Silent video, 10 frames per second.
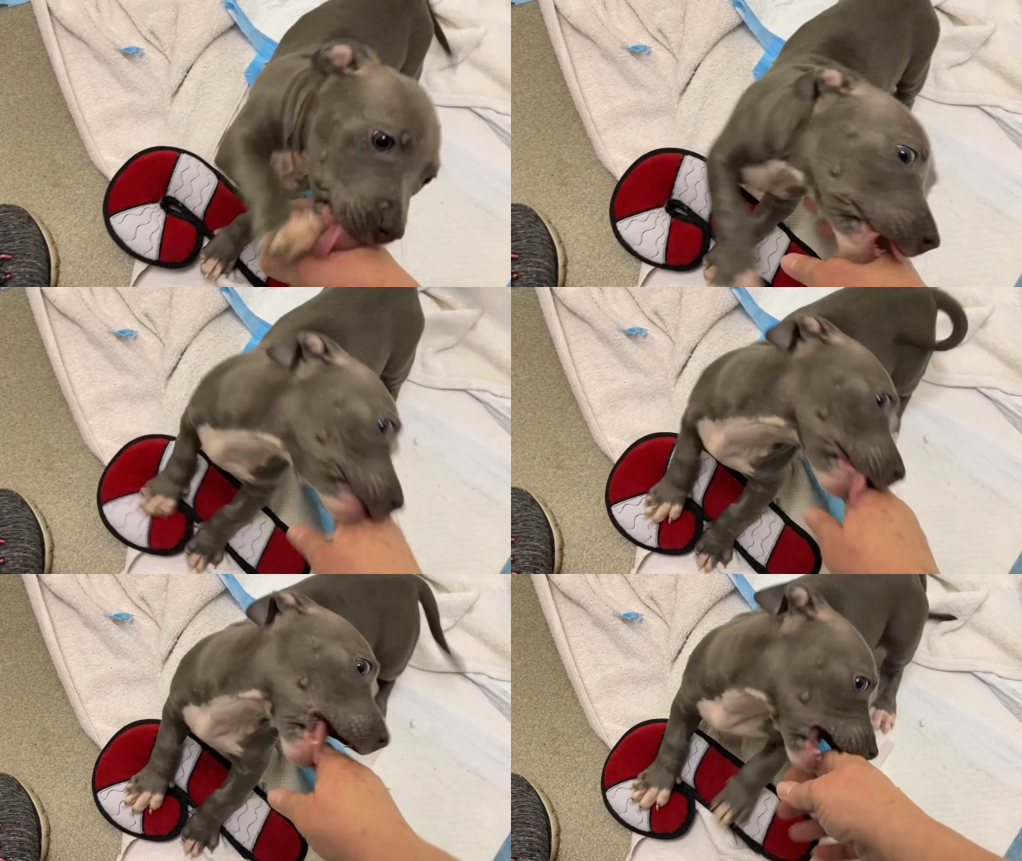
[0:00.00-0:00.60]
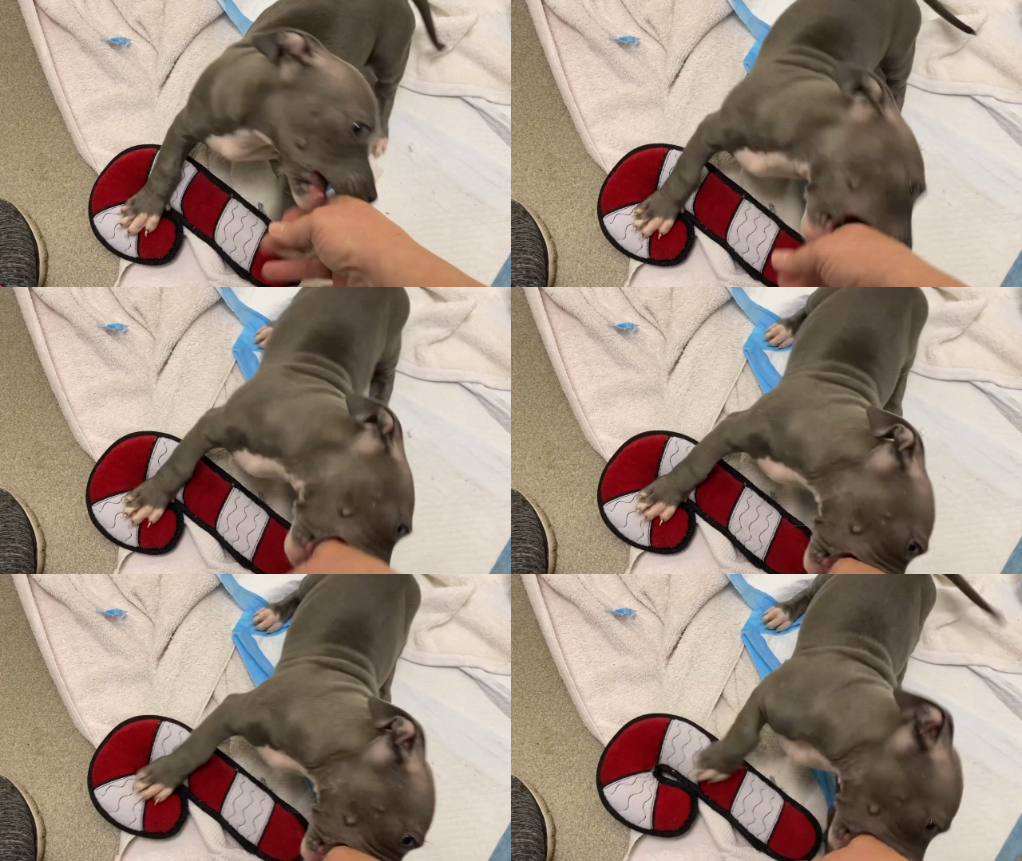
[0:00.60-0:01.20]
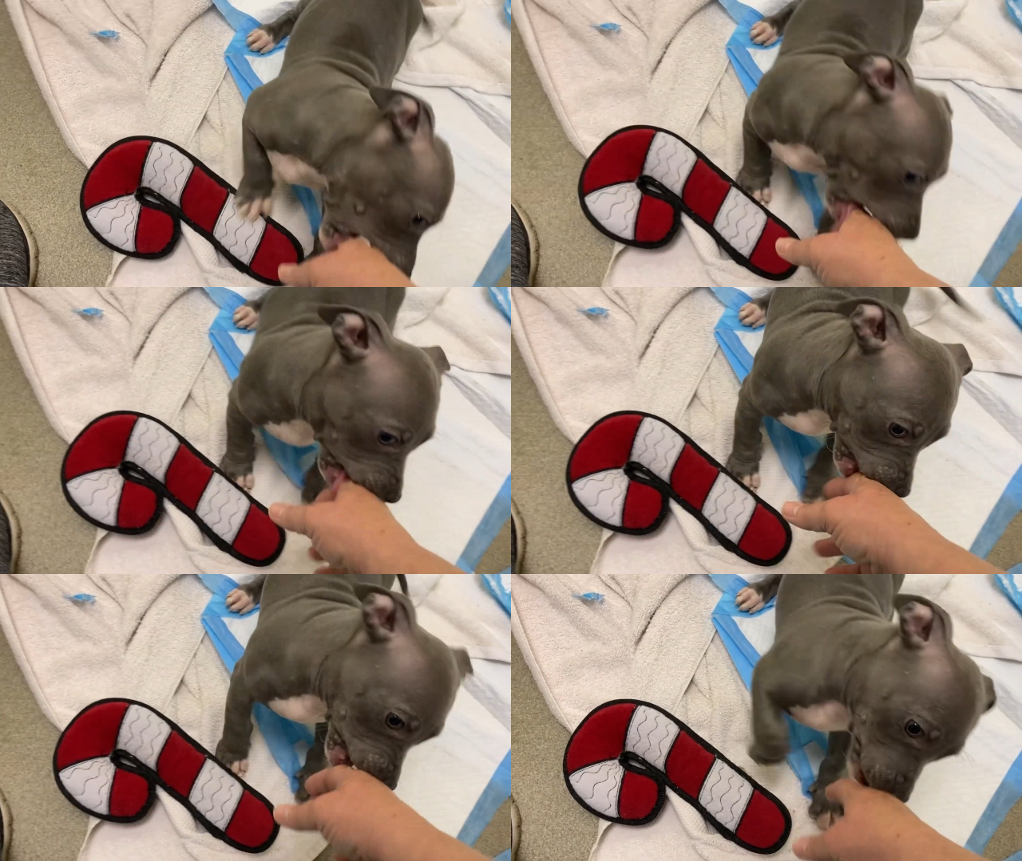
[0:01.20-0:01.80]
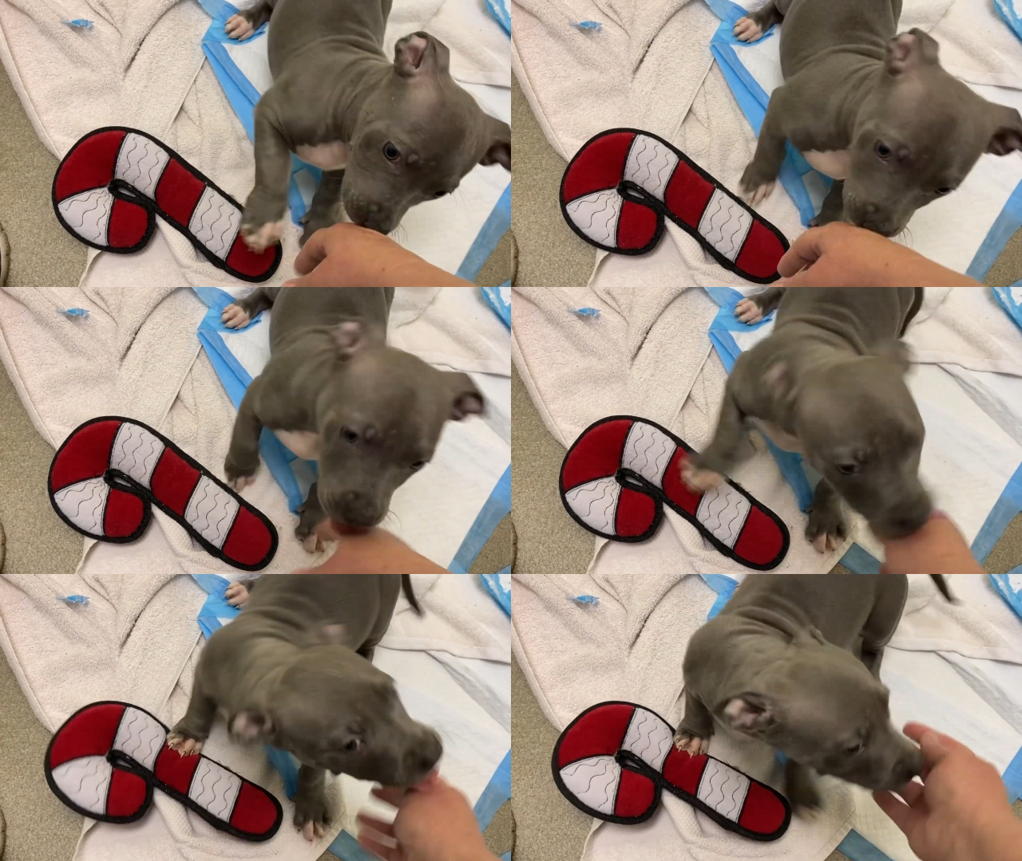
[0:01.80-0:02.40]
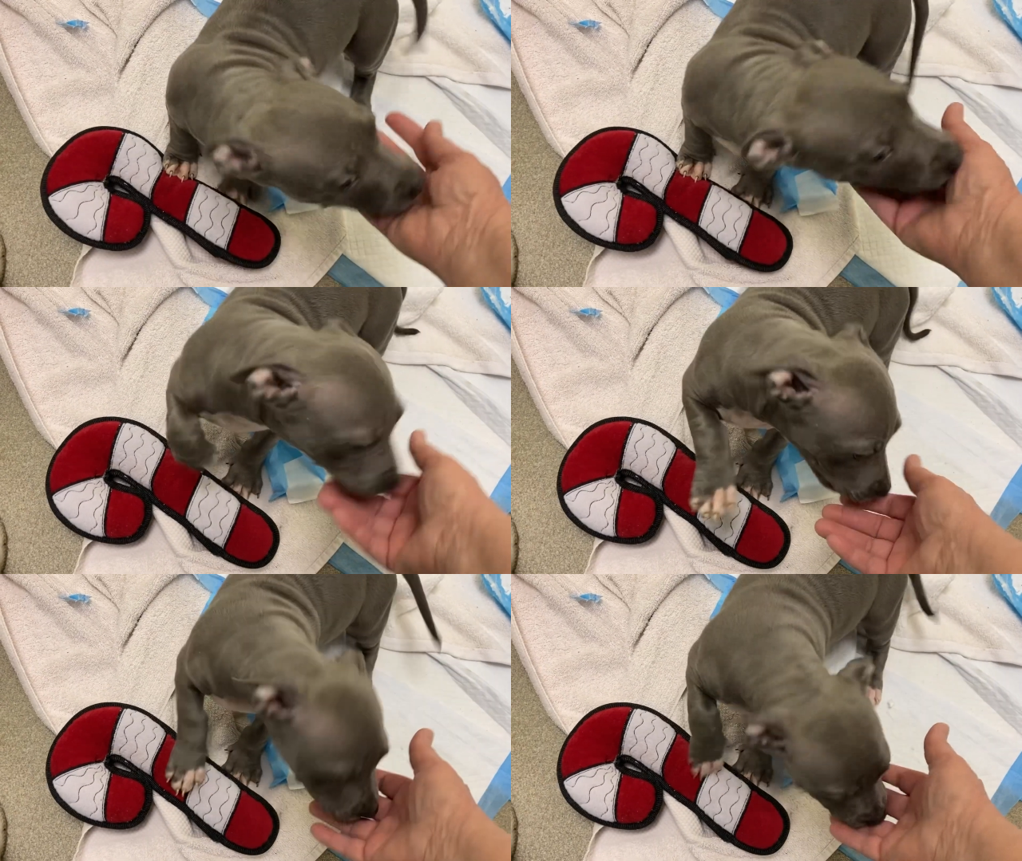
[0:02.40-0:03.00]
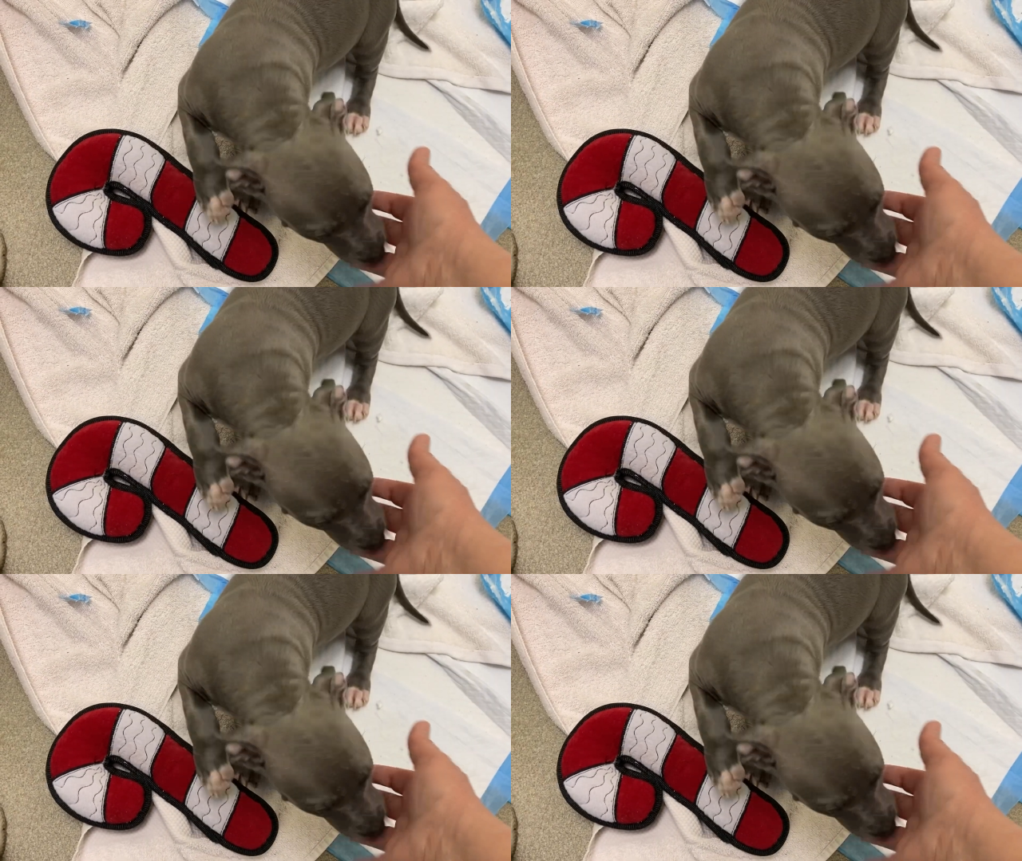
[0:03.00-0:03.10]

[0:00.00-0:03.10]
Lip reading: No face is visible, so there are no lips to read.